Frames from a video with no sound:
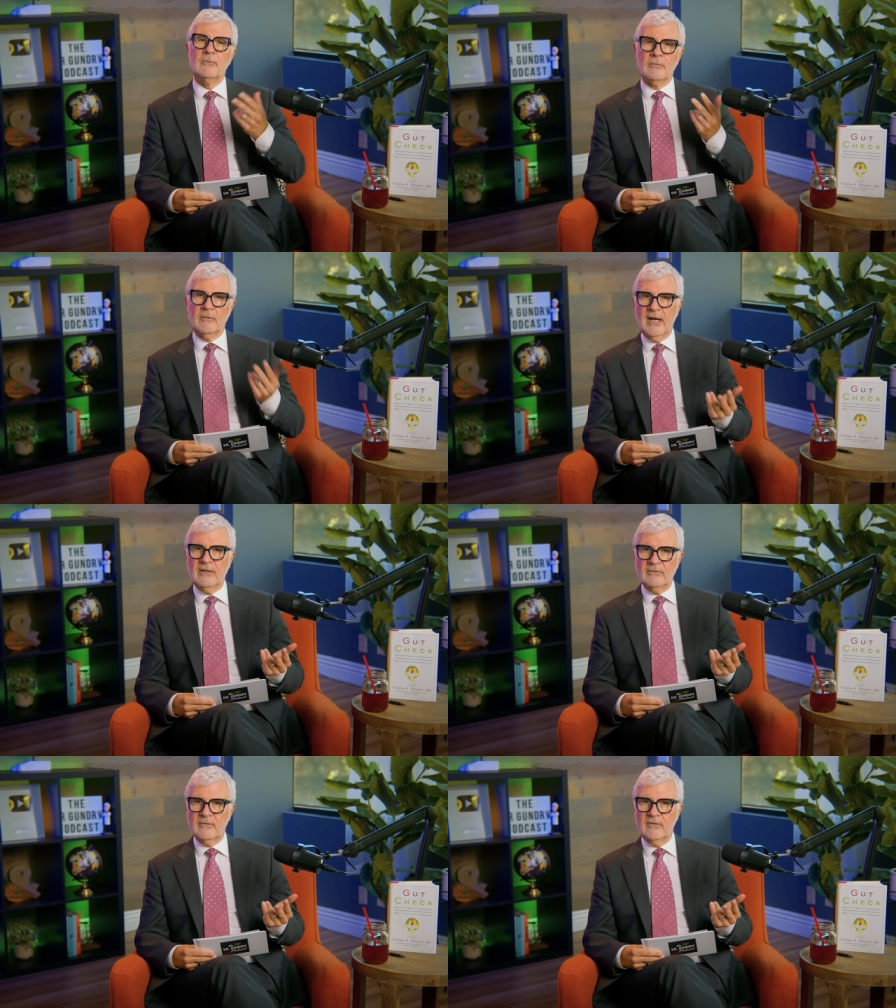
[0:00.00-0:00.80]

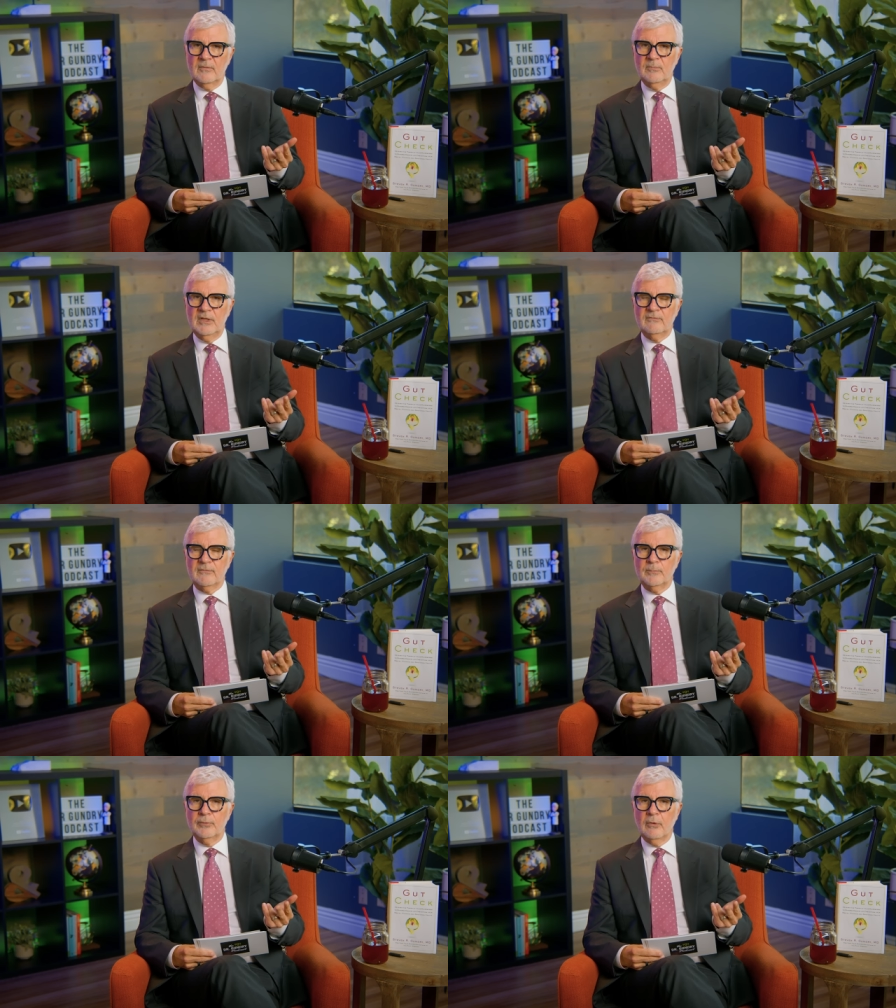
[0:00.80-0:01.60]
rather than the
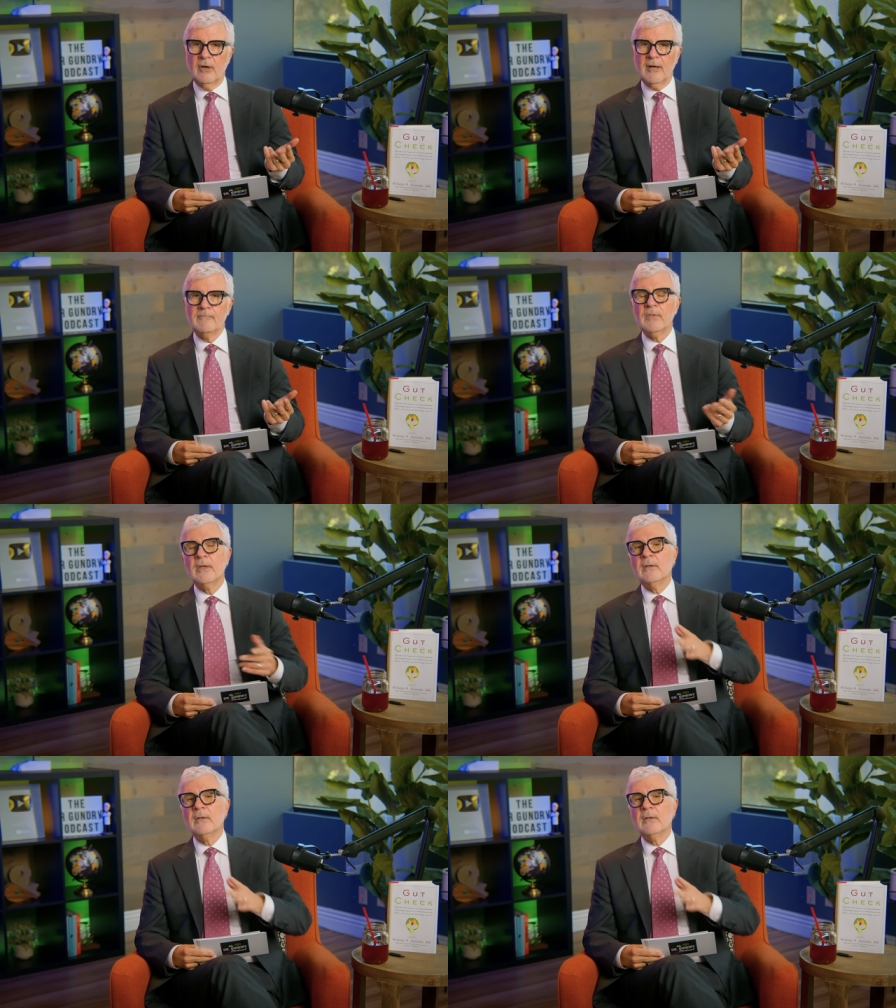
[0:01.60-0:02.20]
beef or pork.